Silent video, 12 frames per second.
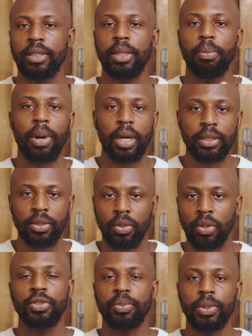the bad
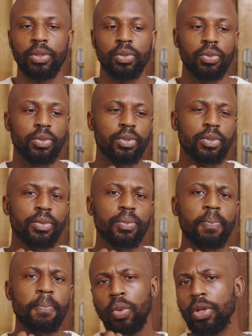hospitals?
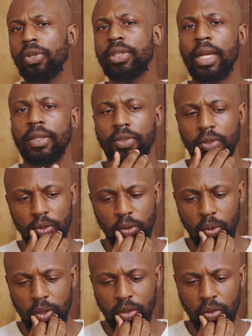We don't ask those
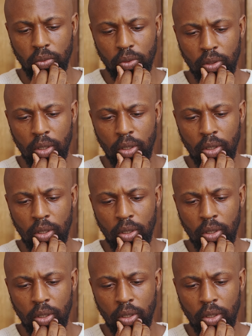questions.